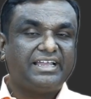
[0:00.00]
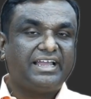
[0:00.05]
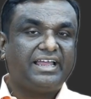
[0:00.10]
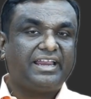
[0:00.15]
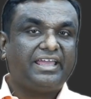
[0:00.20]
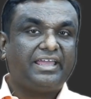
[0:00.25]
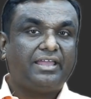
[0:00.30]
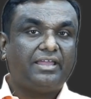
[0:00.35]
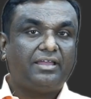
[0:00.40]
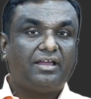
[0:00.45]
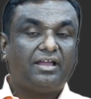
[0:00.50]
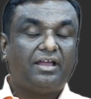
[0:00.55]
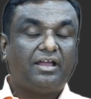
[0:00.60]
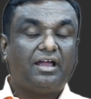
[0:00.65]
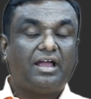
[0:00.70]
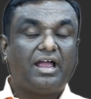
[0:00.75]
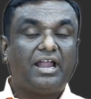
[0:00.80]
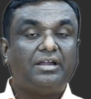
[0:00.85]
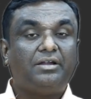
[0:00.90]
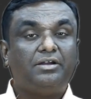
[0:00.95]
array
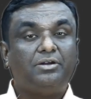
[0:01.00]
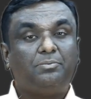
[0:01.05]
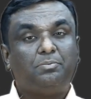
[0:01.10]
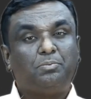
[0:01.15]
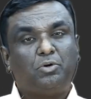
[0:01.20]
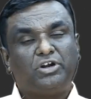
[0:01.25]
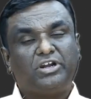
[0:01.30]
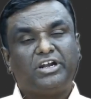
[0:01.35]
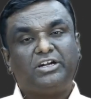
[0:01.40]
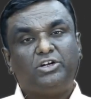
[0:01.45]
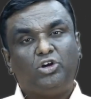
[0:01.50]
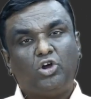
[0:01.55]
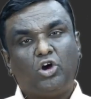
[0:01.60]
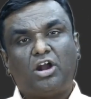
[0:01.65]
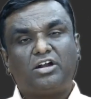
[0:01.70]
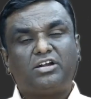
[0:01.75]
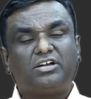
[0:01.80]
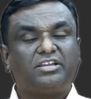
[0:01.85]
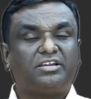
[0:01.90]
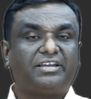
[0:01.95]
and put a
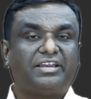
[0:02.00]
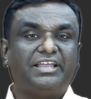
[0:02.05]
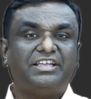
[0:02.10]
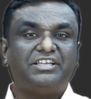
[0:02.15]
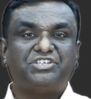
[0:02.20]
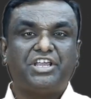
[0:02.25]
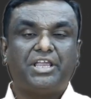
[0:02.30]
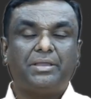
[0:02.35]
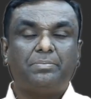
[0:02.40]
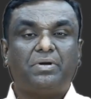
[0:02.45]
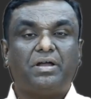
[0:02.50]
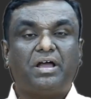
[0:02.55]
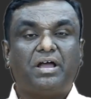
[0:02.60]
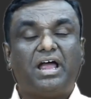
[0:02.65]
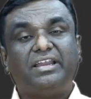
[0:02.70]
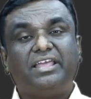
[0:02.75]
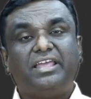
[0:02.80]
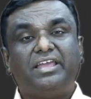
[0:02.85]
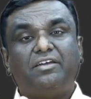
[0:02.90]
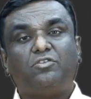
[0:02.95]
dot reshape
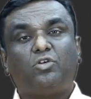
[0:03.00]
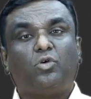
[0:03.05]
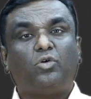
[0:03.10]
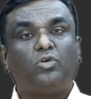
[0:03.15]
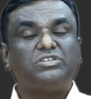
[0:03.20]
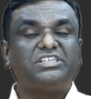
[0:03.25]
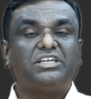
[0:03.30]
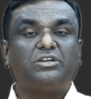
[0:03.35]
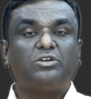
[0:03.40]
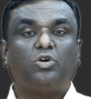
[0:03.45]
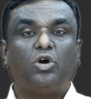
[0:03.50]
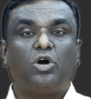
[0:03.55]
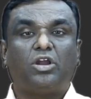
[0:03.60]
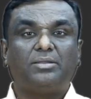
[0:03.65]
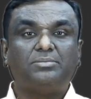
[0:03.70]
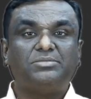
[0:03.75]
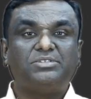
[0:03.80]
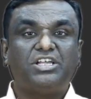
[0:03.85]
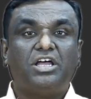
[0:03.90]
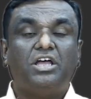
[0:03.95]
and give rows and
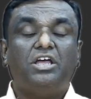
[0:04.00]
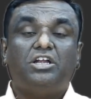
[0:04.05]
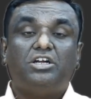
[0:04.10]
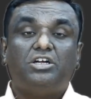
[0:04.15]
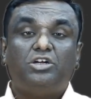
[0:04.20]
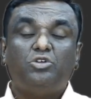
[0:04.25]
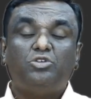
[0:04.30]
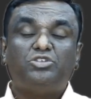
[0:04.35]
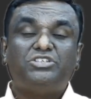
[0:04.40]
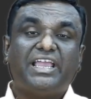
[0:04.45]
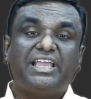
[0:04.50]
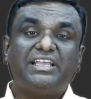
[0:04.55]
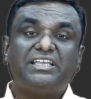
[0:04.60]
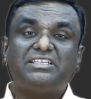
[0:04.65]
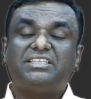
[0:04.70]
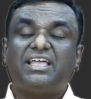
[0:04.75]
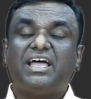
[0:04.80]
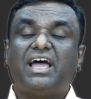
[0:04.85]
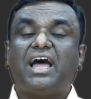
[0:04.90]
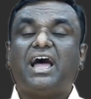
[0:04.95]
columns to
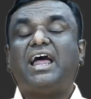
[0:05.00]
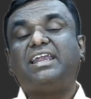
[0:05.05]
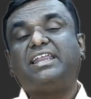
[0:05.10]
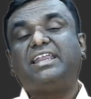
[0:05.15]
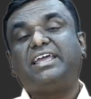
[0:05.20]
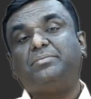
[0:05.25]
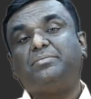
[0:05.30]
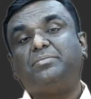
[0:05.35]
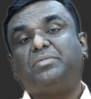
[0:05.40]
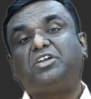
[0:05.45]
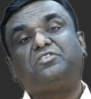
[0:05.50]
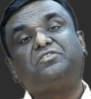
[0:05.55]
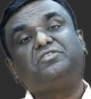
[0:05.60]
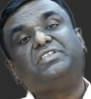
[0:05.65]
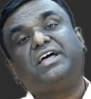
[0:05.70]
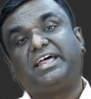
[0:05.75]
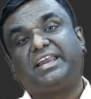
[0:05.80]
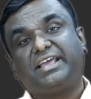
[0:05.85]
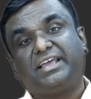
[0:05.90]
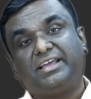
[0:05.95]
change the alignment of
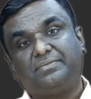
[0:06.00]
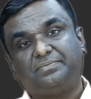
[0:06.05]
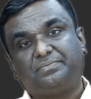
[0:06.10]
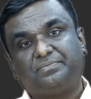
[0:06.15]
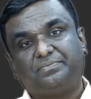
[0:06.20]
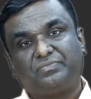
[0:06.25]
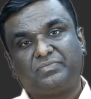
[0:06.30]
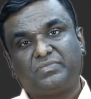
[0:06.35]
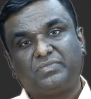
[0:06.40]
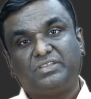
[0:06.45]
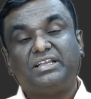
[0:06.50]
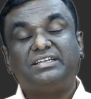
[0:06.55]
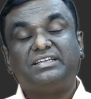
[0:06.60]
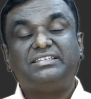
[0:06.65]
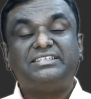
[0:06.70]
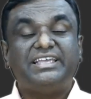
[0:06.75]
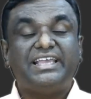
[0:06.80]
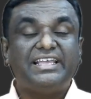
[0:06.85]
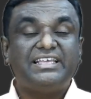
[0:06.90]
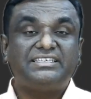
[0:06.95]
the array, that
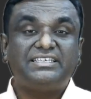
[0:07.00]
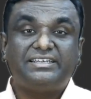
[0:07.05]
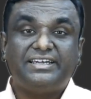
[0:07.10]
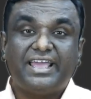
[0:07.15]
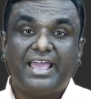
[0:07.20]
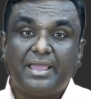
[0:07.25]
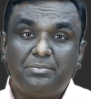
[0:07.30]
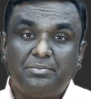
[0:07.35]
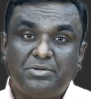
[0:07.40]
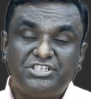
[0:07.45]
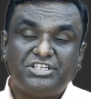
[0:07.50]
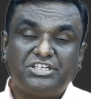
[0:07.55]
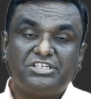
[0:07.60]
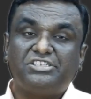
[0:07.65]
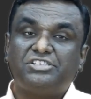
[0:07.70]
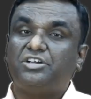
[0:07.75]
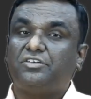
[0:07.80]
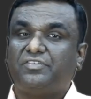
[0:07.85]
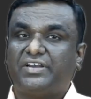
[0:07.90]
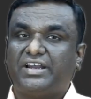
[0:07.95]
change the
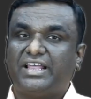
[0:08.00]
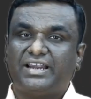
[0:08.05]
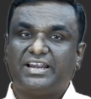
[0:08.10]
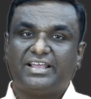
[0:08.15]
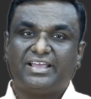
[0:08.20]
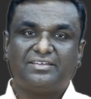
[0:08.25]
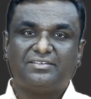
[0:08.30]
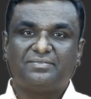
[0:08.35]
dimensions of an array.